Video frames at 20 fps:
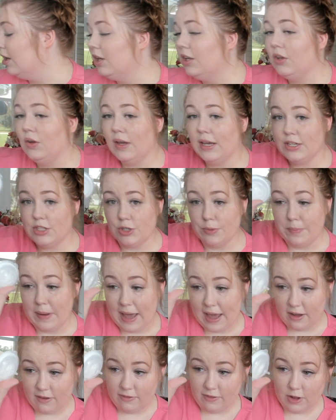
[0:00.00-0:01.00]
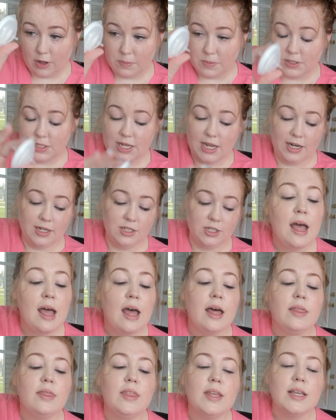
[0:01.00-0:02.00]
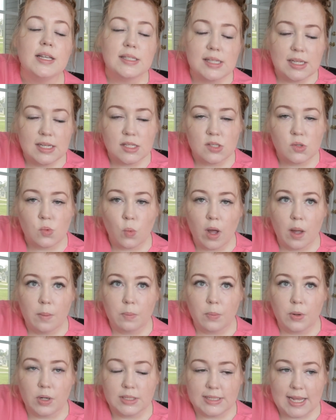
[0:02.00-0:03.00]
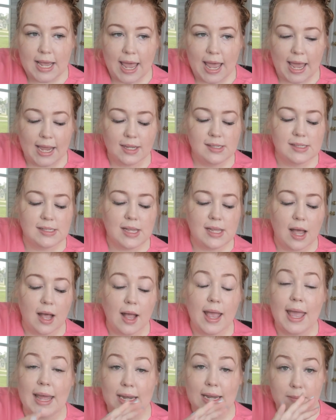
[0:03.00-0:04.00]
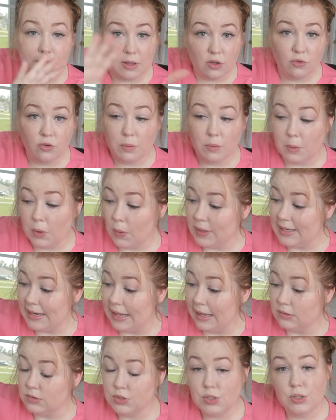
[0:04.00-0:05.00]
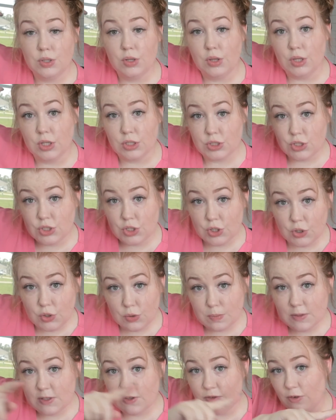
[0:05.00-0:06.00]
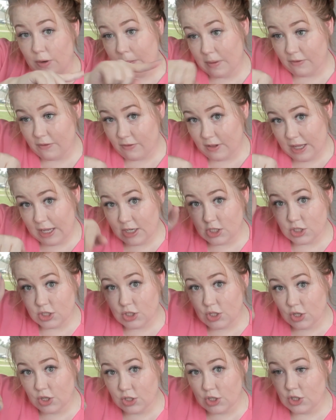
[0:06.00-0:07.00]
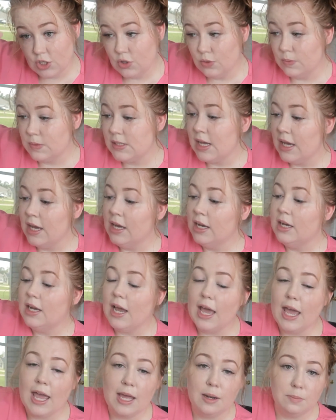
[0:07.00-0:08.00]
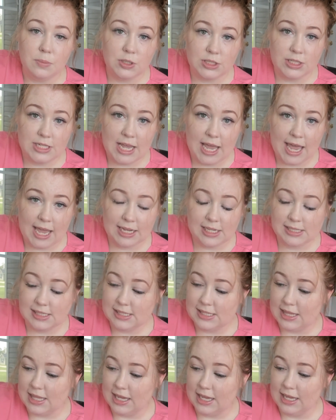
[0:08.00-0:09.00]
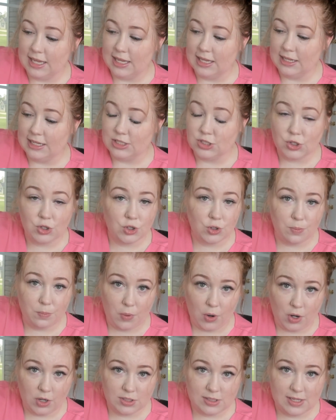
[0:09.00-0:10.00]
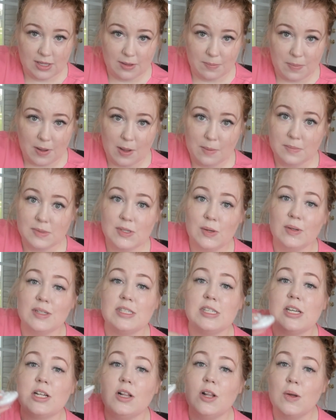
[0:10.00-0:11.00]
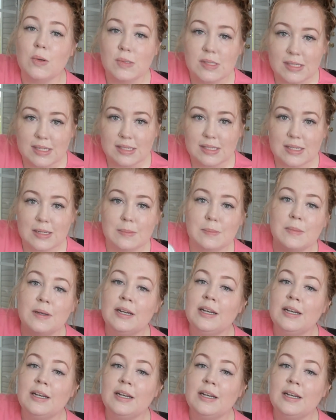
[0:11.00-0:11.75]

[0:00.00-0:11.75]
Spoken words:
You get your backflow protector. This is what protects any milk from going down to the tubes, from the flanges to the tubes, and protects the internal parts of the pump. So it's a closed system.